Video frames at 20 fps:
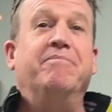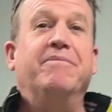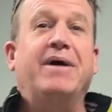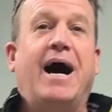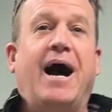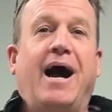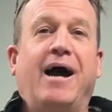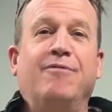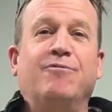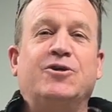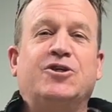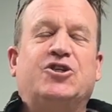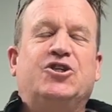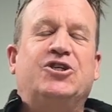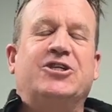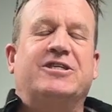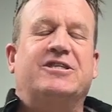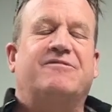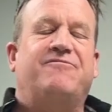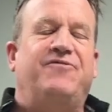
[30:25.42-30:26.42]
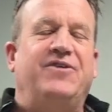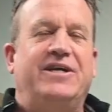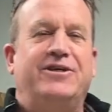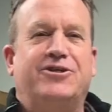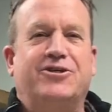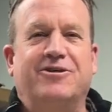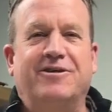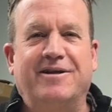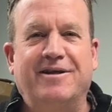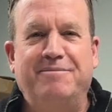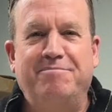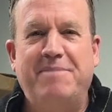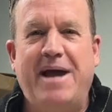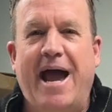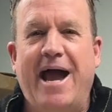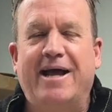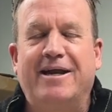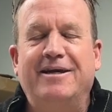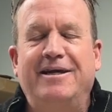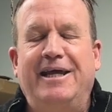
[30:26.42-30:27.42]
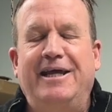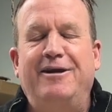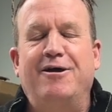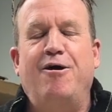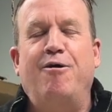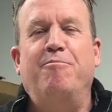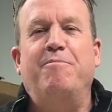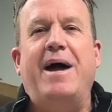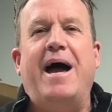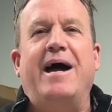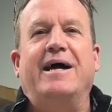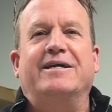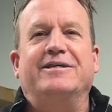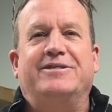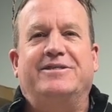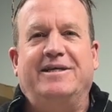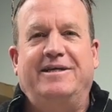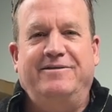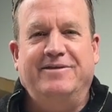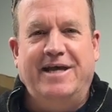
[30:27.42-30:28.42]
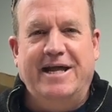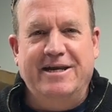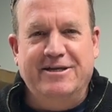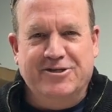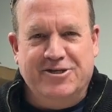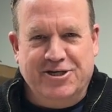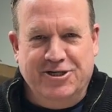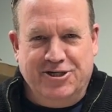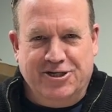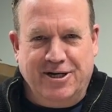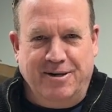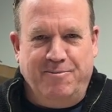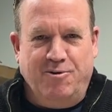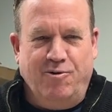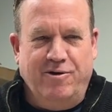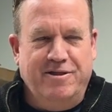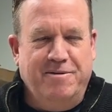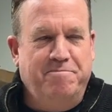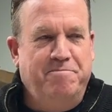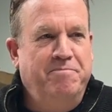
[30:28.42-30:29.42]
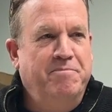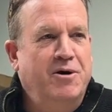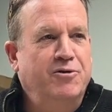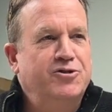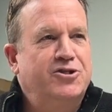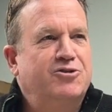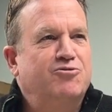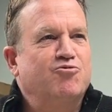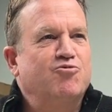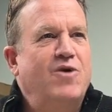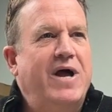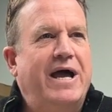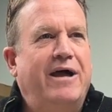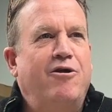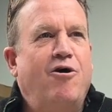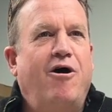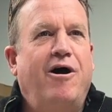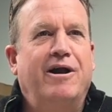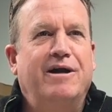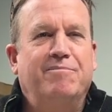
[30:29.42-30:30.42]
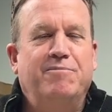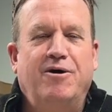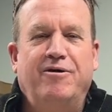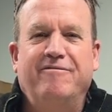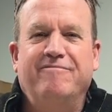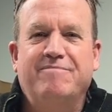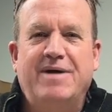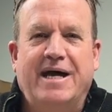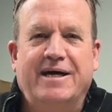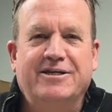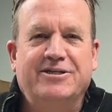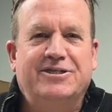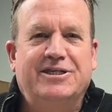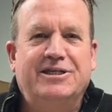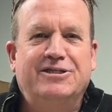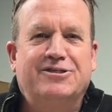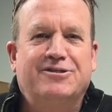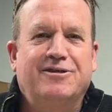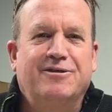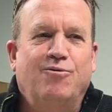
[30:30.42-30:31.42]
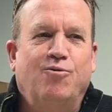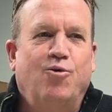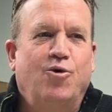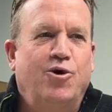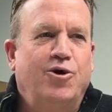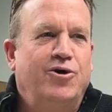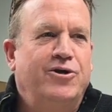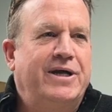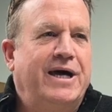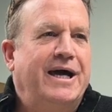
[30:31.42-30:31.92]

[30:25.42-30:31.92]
I was just featured in Magneto magazine, ladies and gentlemen, one of the most read automotive magazines in the world.